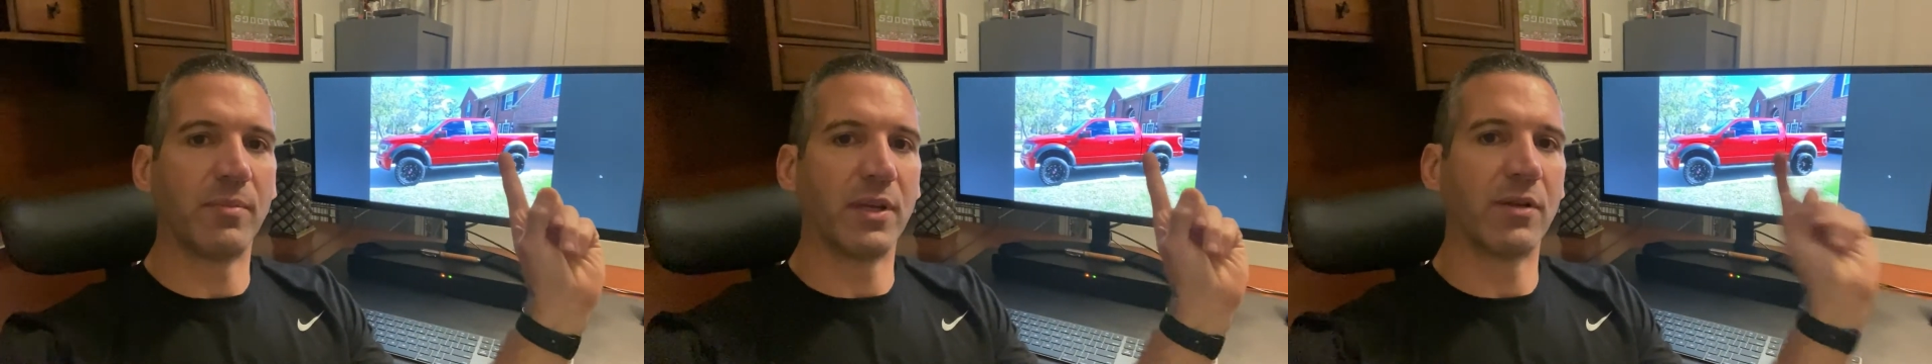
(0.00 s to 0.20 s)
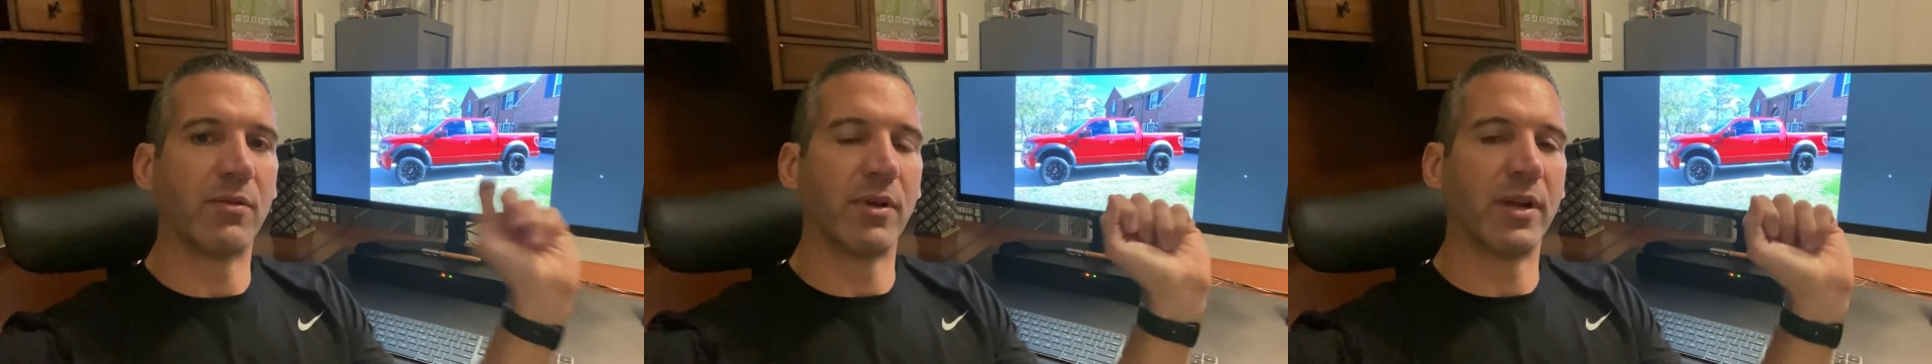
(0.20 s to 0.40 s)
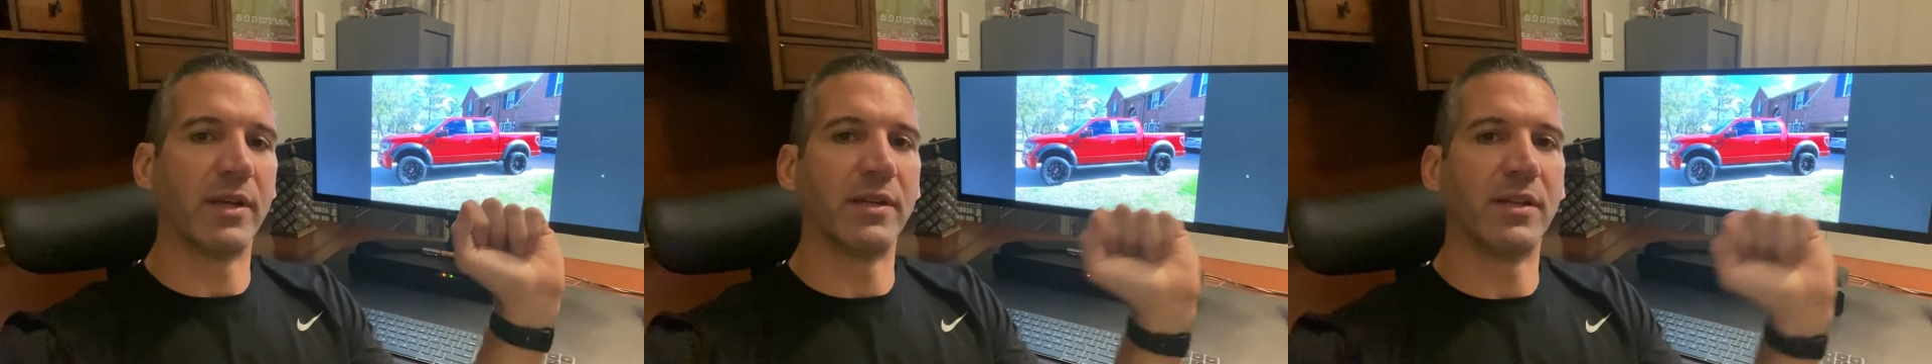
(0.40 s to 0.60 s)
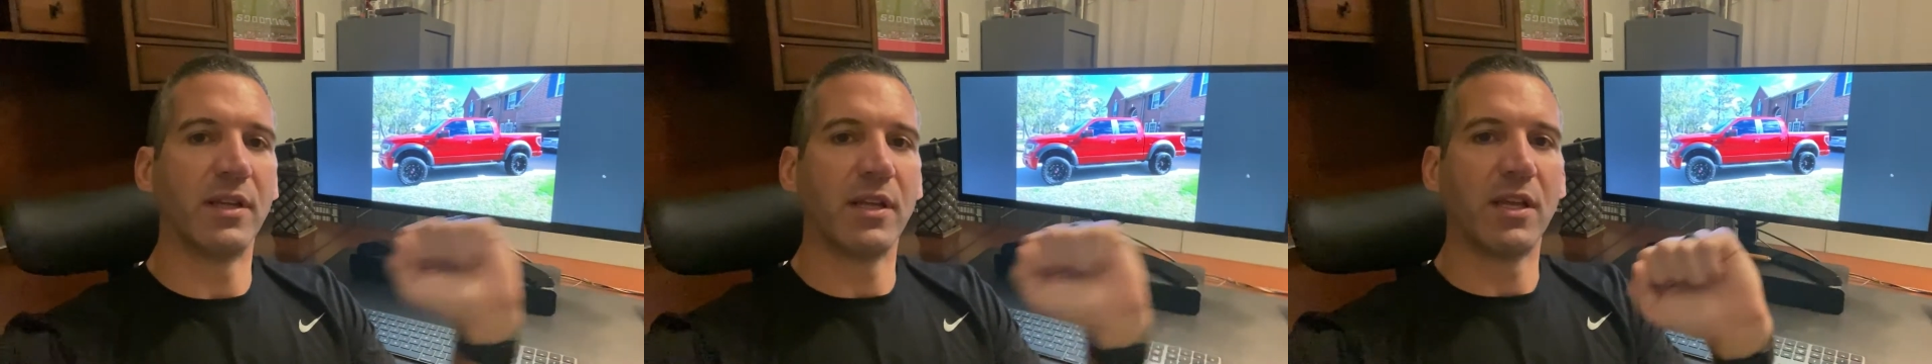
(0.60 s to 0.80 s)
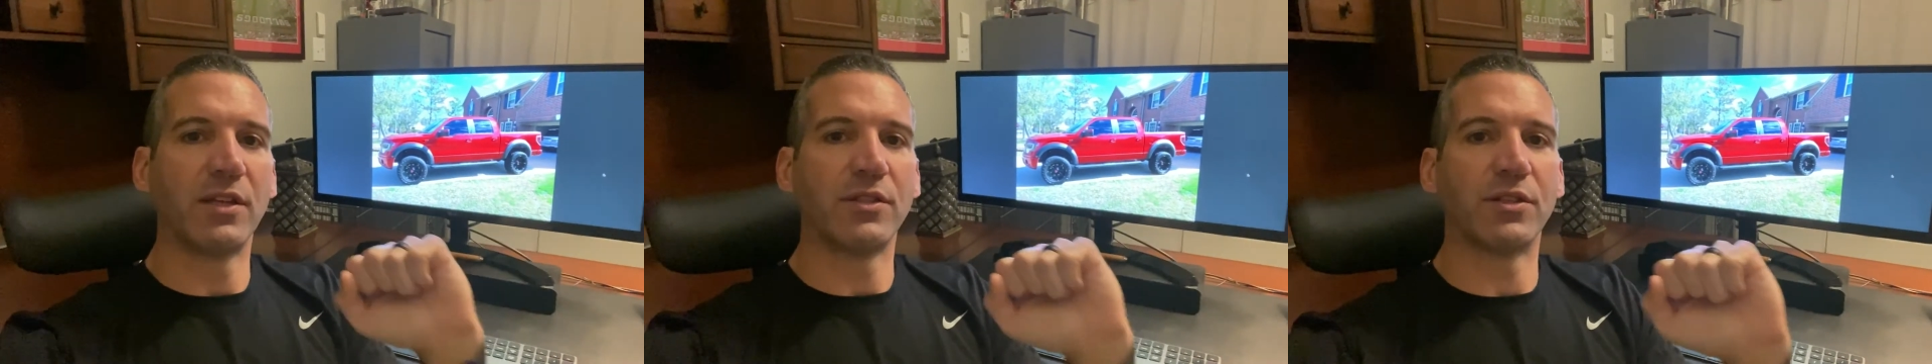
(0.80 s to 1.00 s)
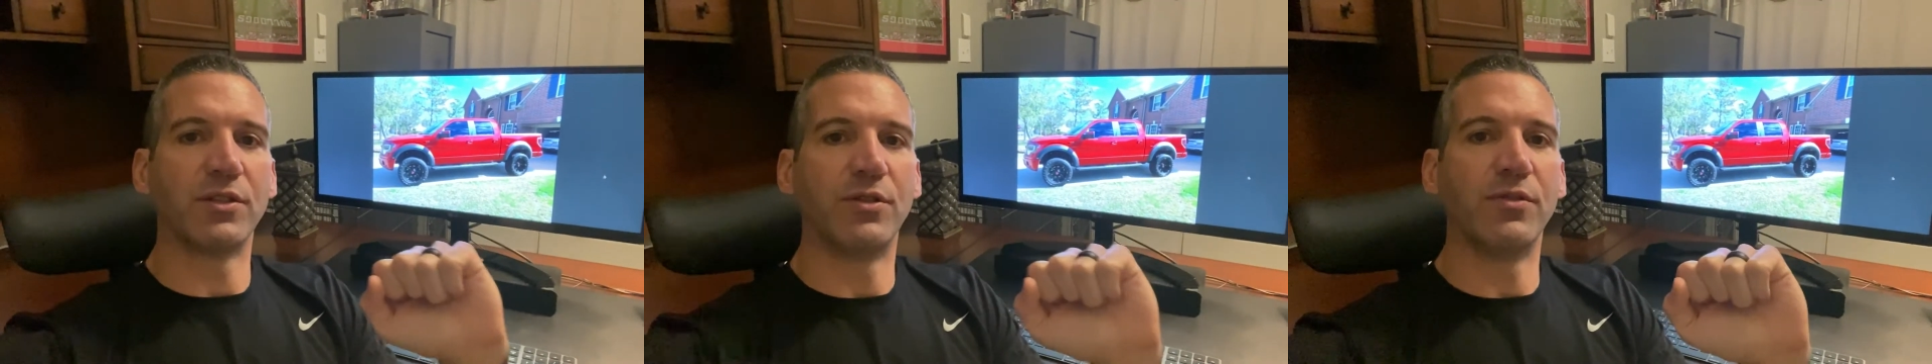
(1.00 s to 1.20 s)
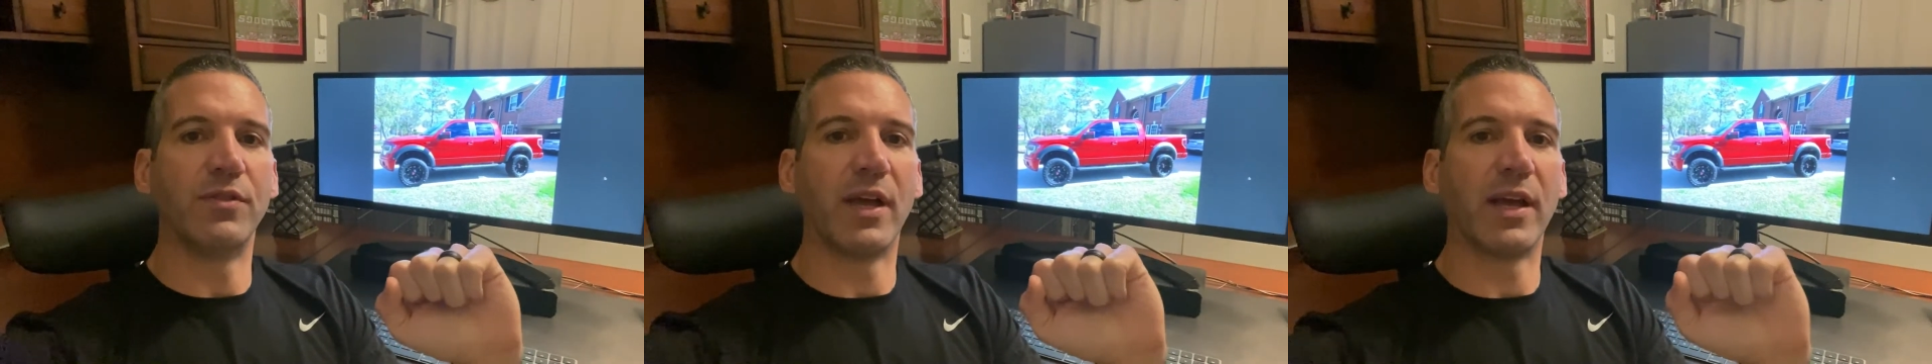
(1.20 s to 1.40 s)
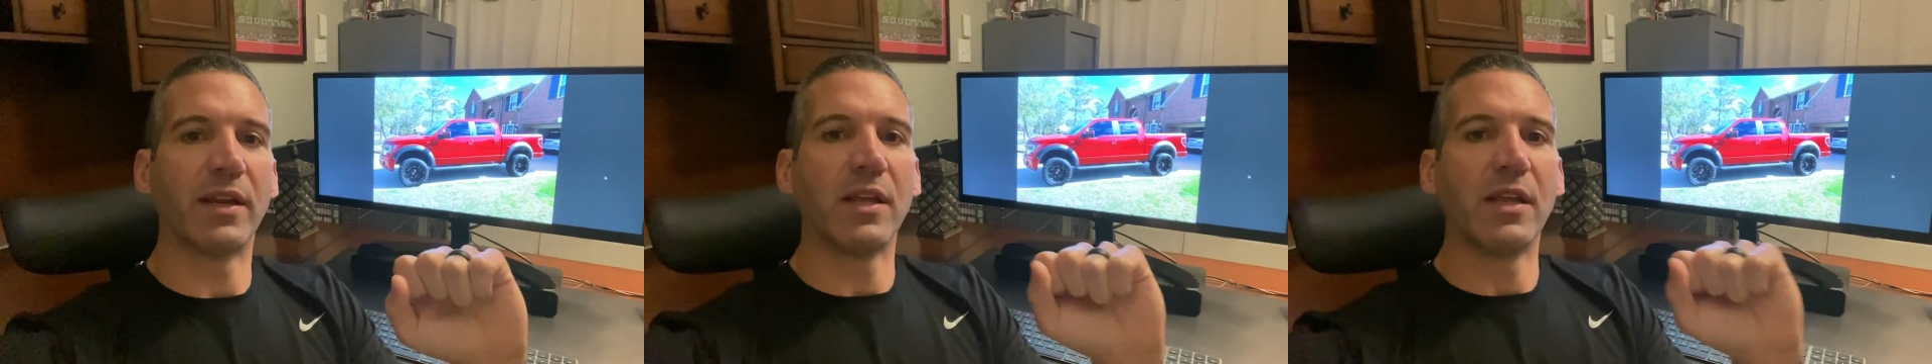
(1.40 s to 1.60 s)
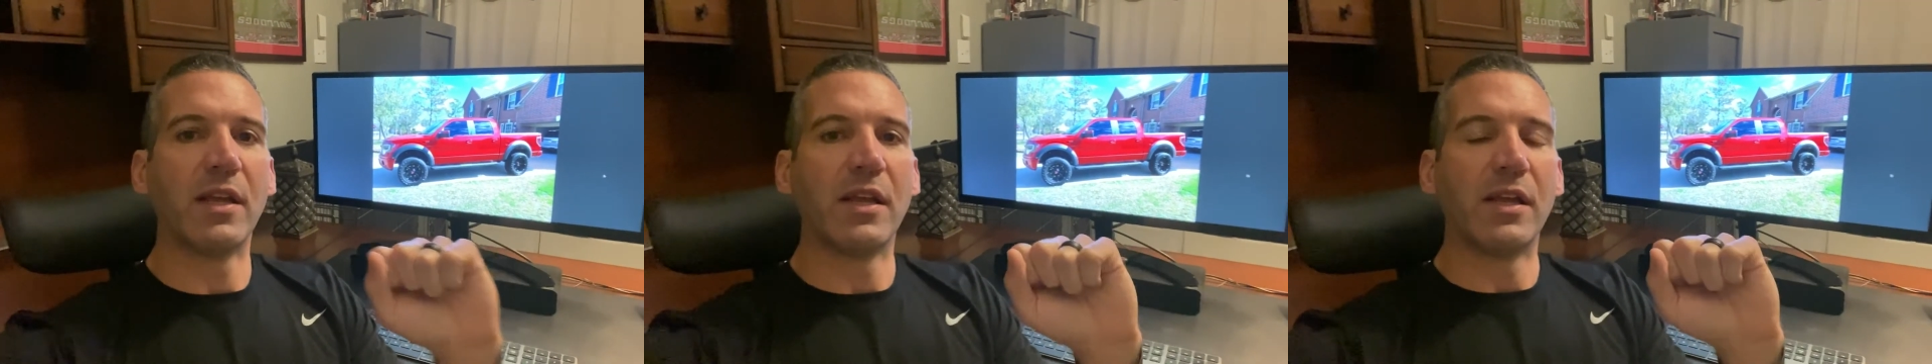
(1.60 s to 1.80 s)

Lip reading: Big Red to do that.